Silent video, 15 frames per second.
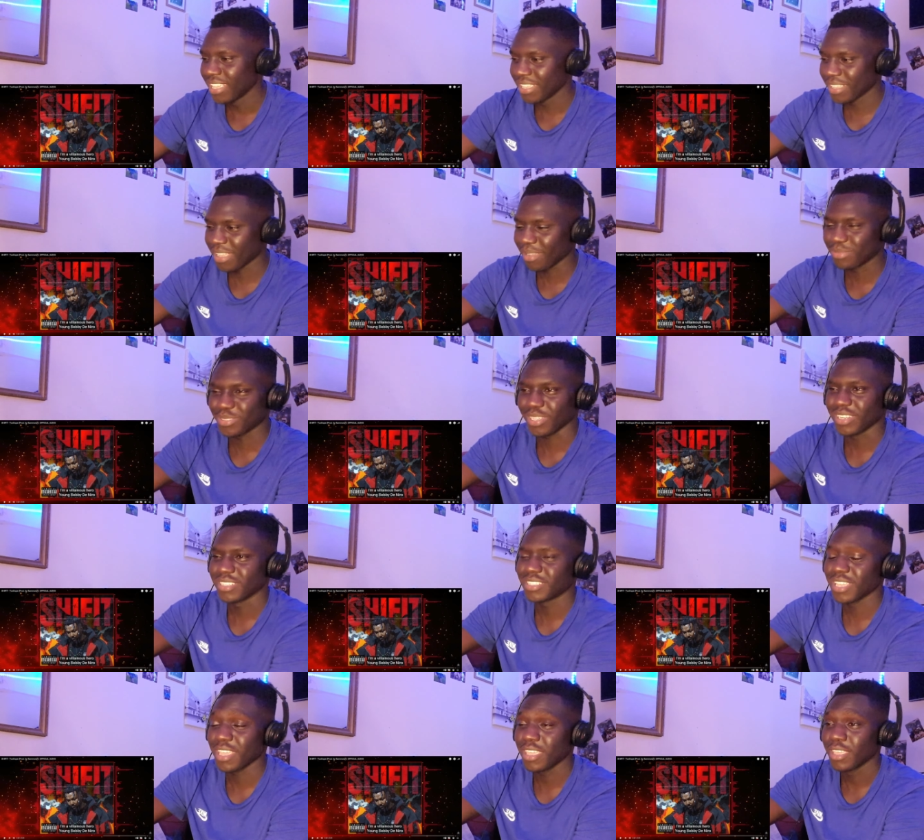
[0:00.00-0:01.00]
You get what I'm trying to
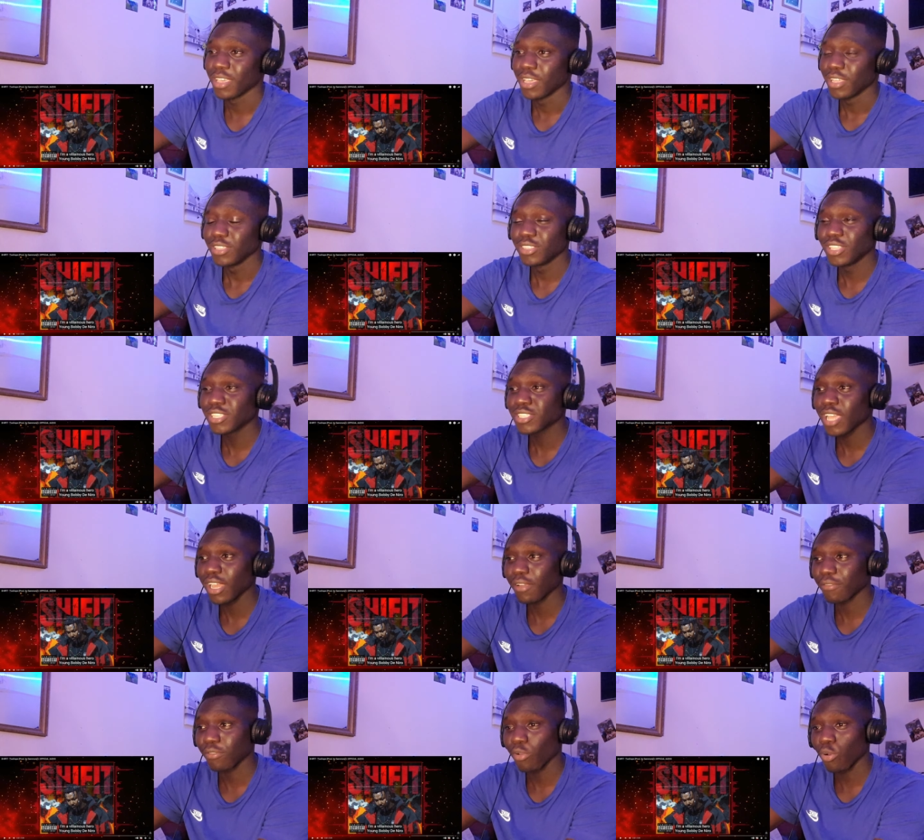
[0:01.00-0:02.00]
say? This kind
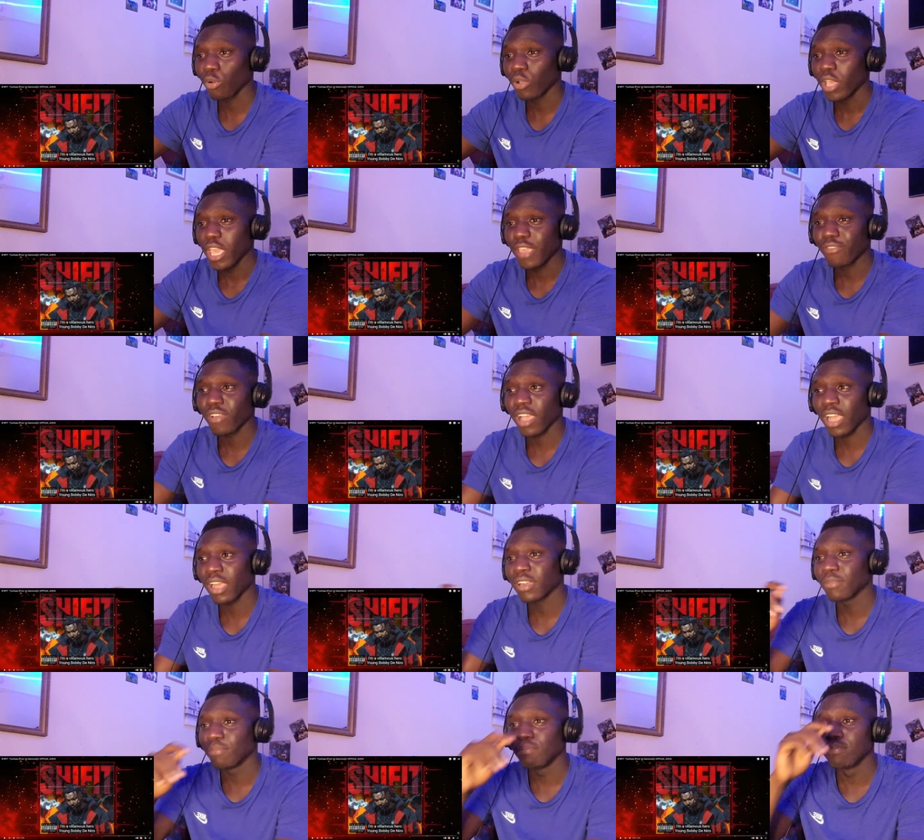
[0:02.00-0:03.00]
of flow, if I
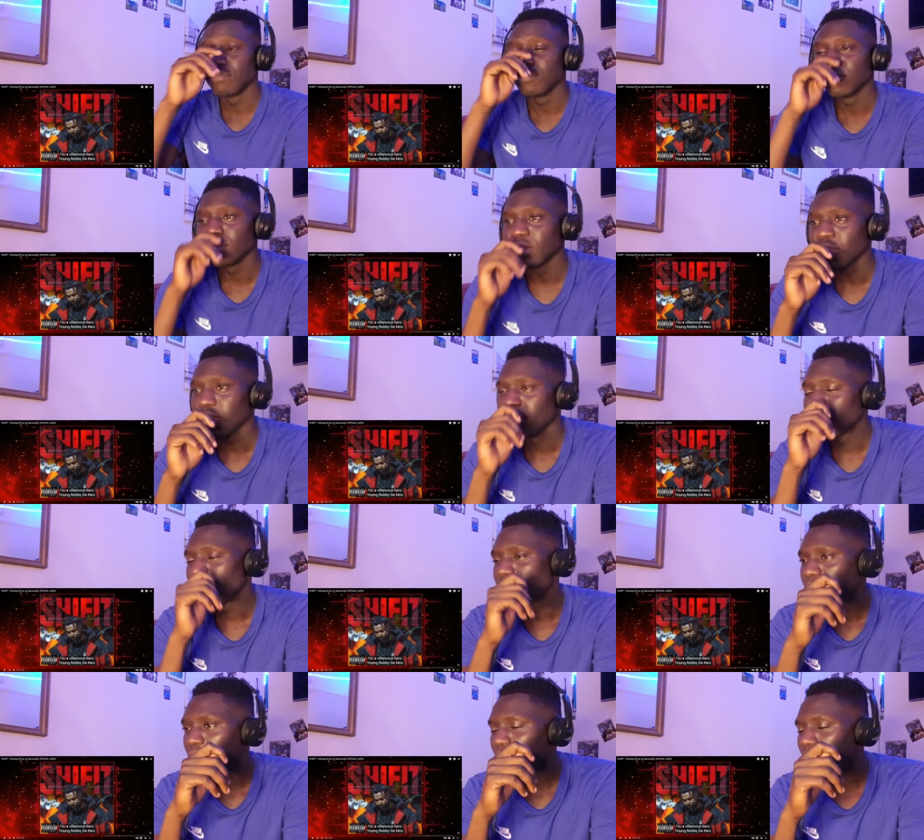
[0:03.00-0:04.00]
can
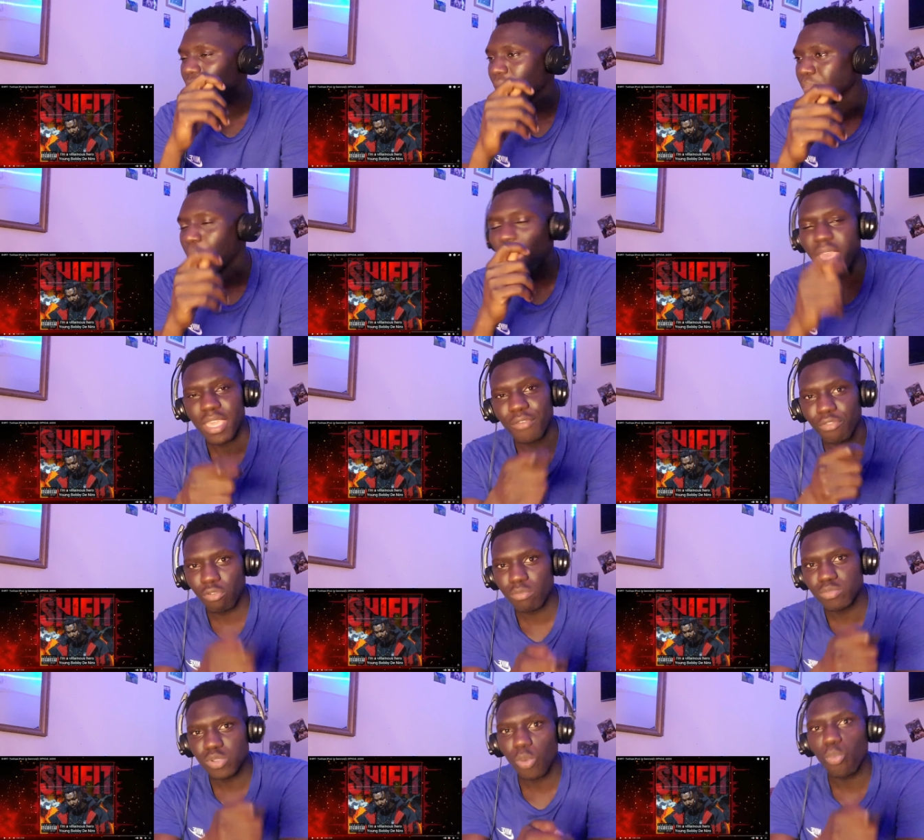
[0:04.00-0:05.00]
buy it
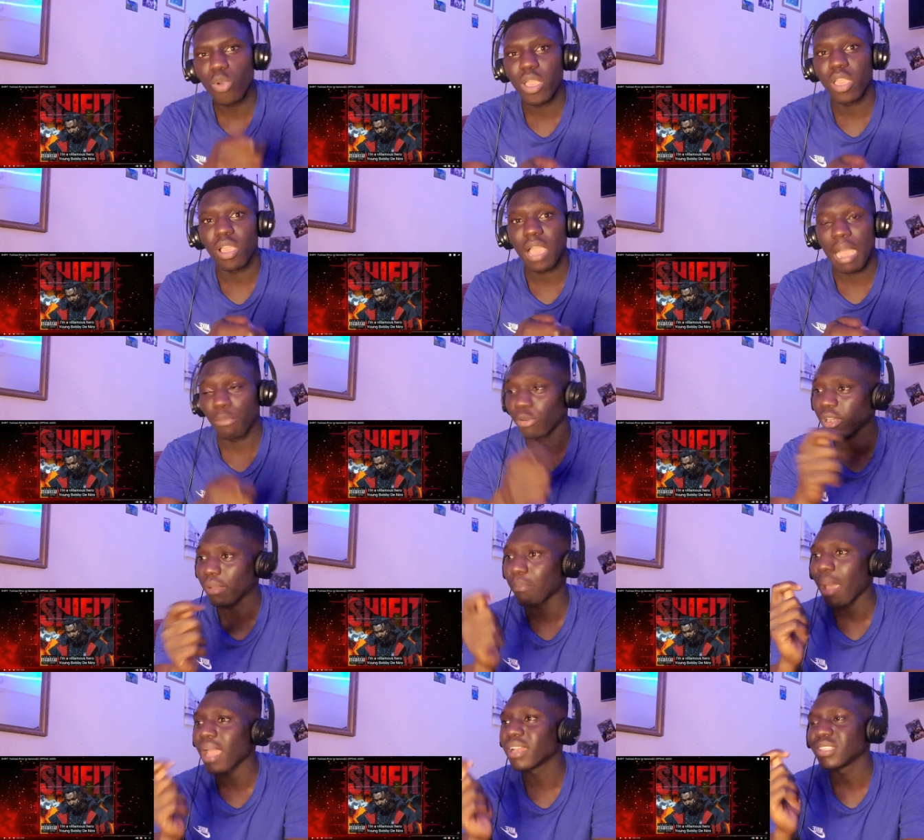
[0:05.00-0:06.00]
from somewhere, I'm gonna
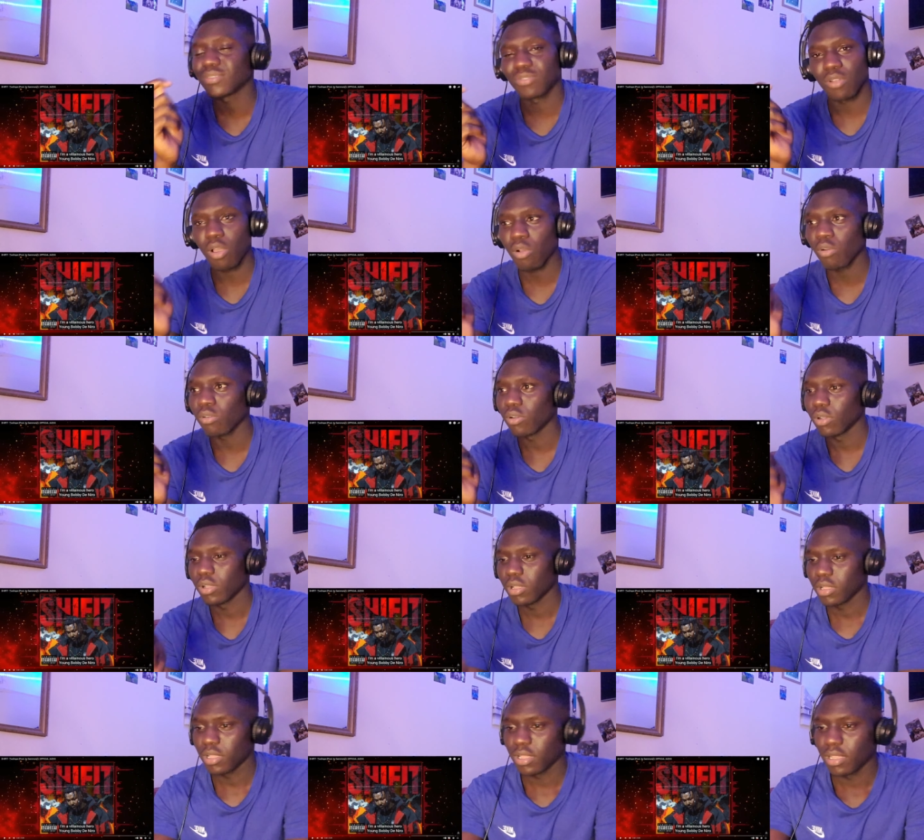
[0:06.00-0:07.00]
buy this flow.
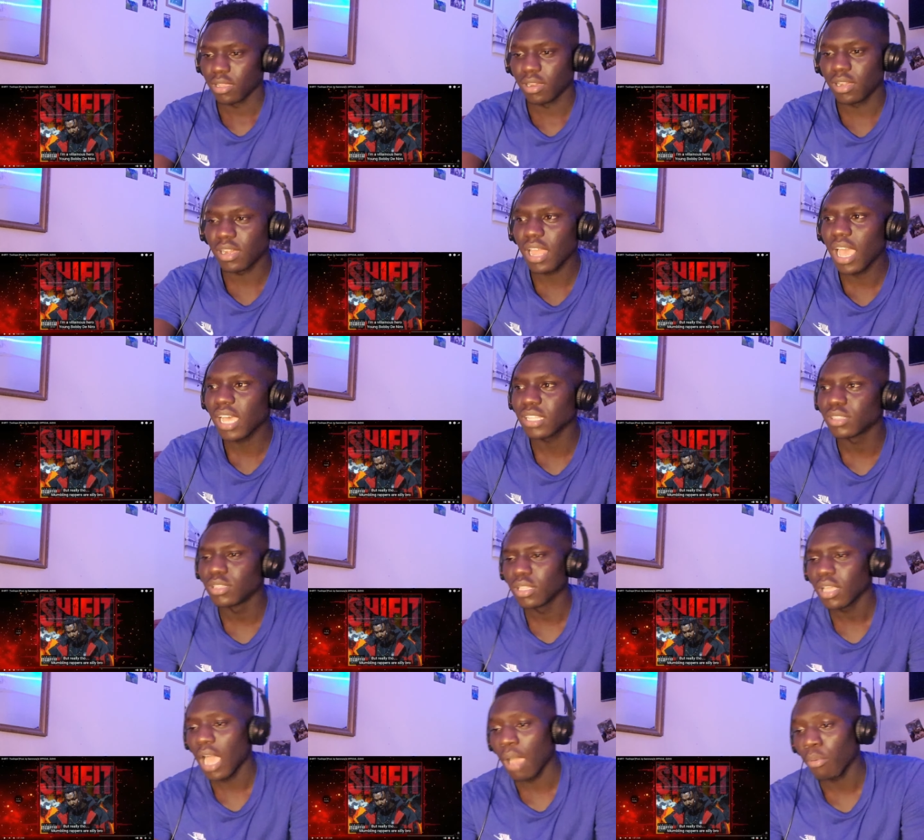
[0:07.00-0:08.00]
Lad,
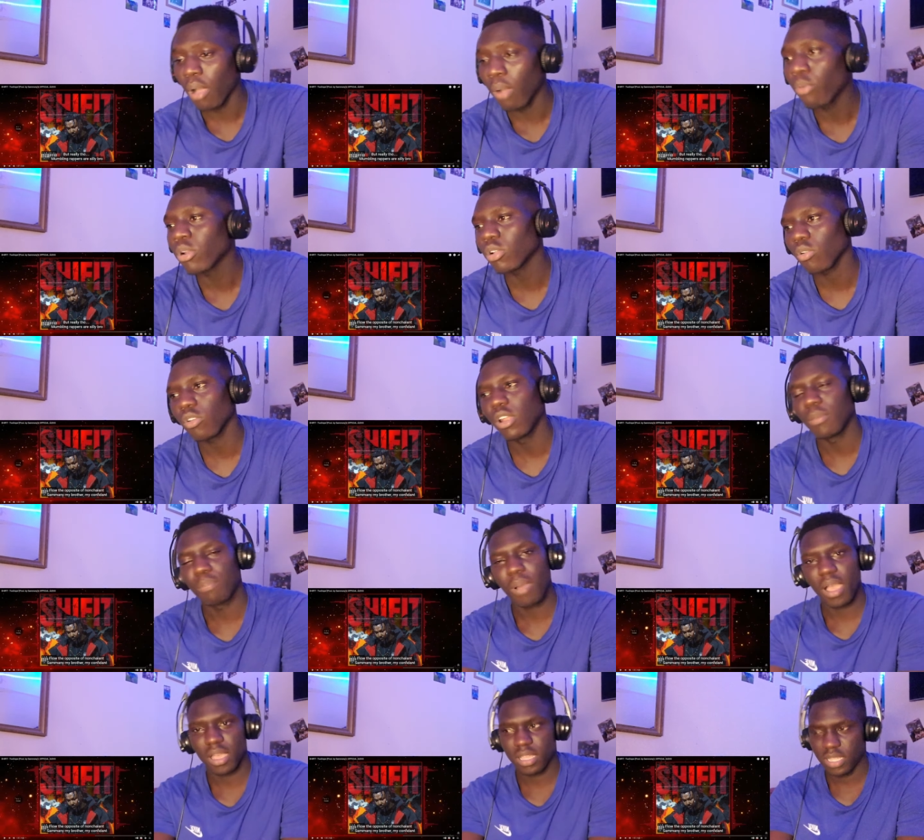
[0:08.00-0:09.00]
I'm gonna roll it
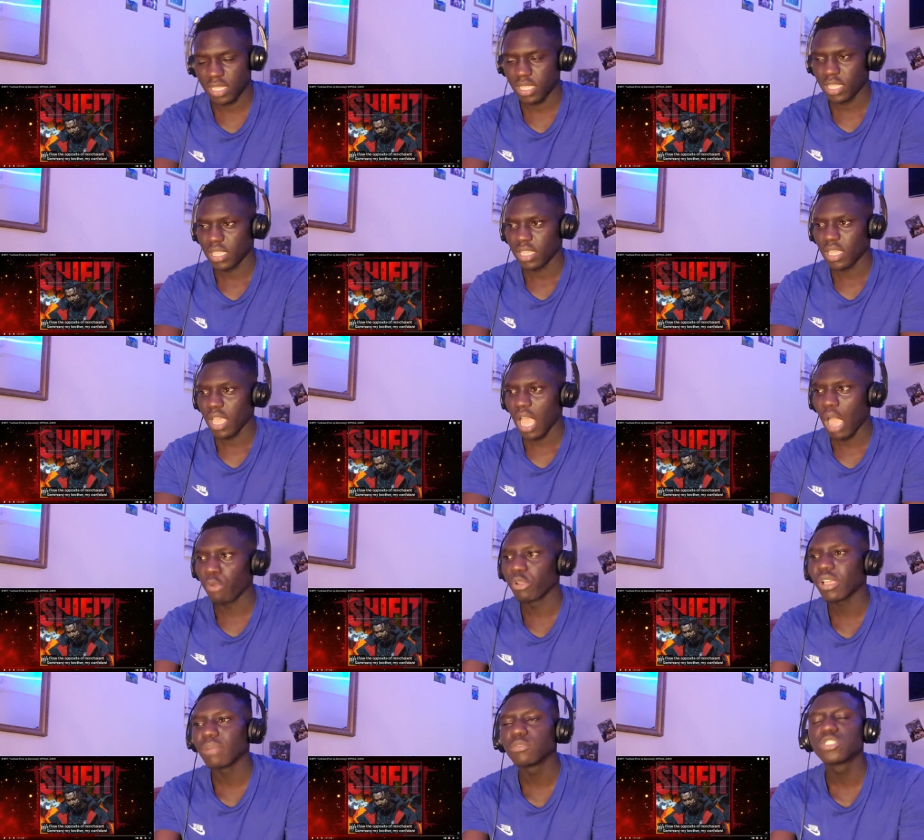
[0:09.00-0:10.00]
back. And
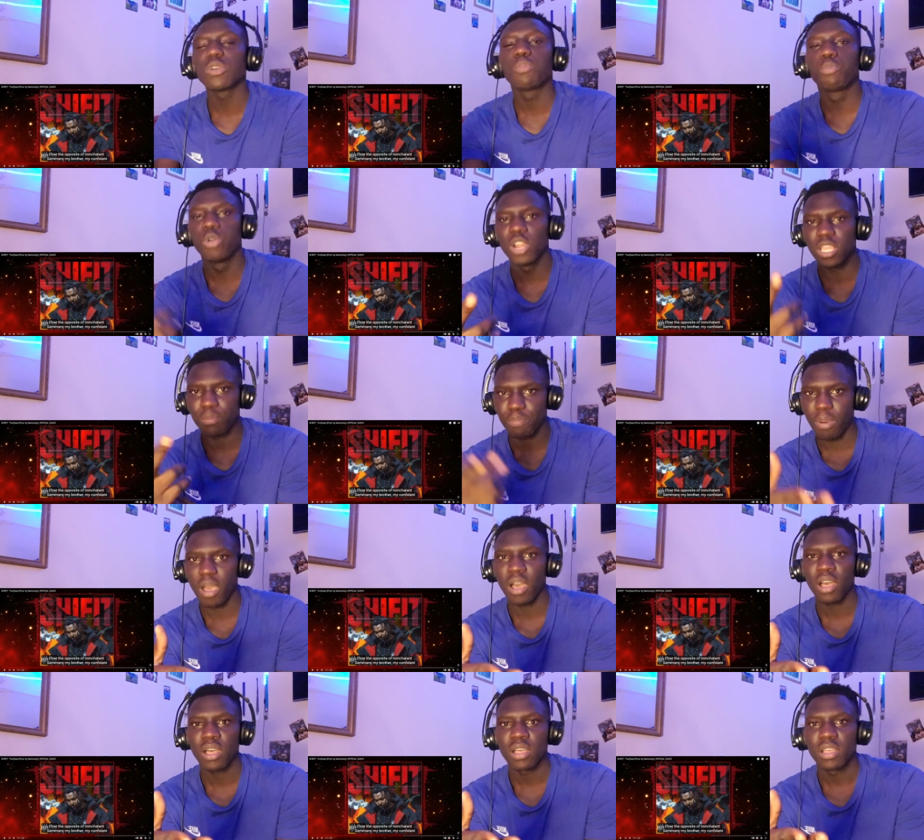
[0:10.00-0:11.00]
when it comes to pull it
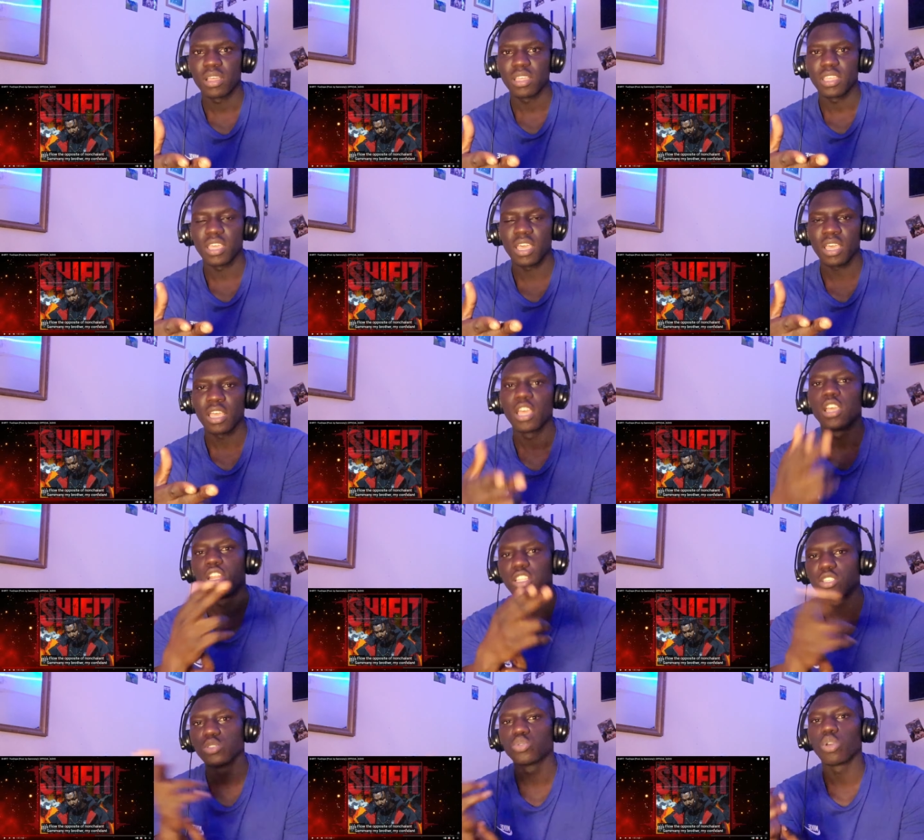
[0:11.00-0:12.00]
apart, yeah,
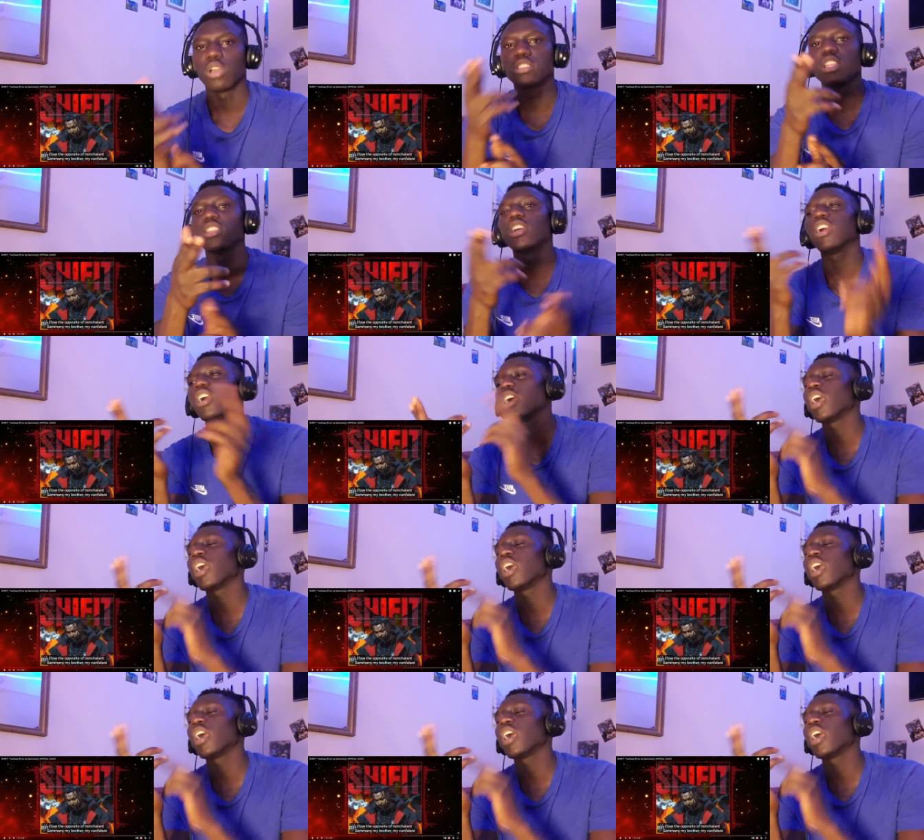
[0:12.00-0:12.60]
listen to it.